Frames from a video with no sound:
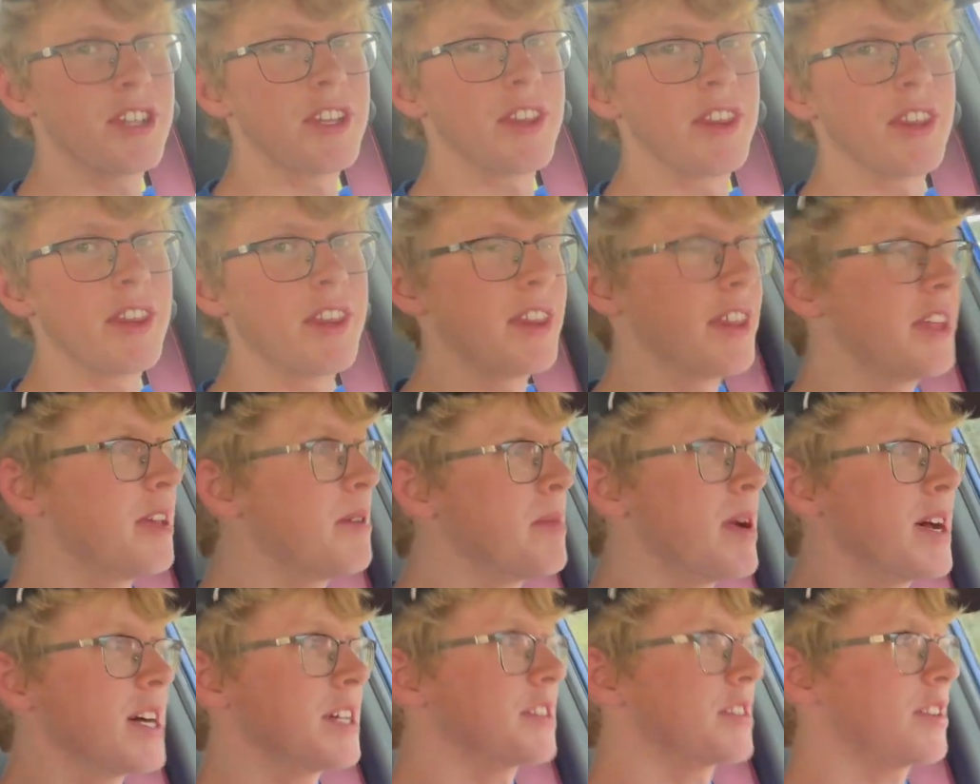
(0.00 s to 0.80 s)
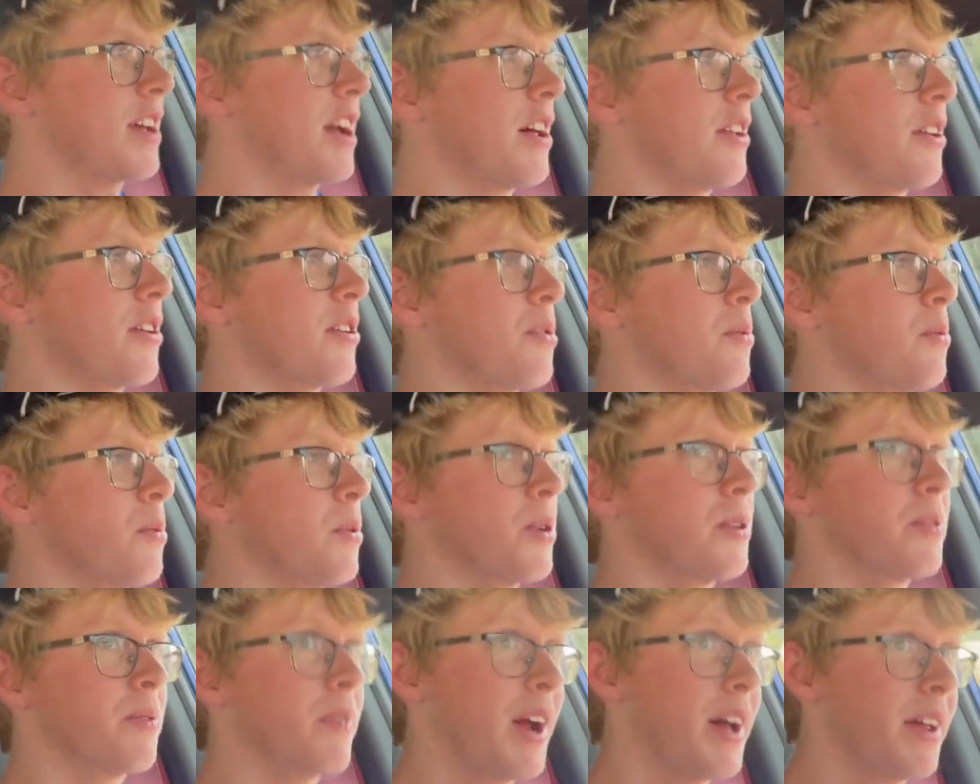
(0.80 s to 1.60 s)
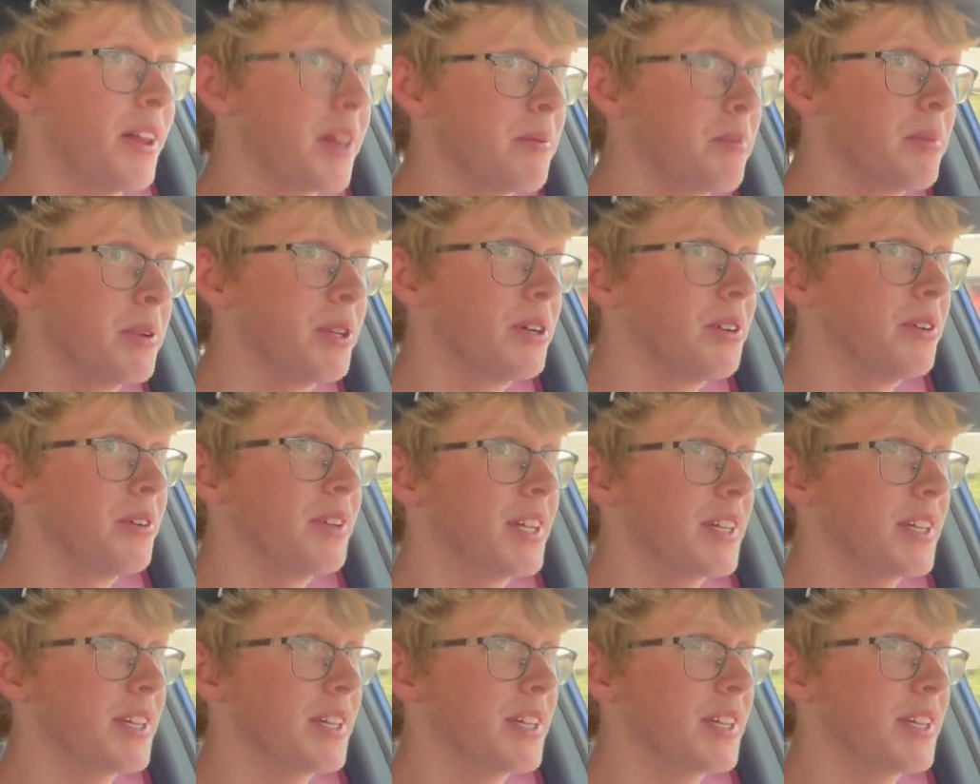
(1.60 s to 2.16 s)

in the best color, World Rally Blue.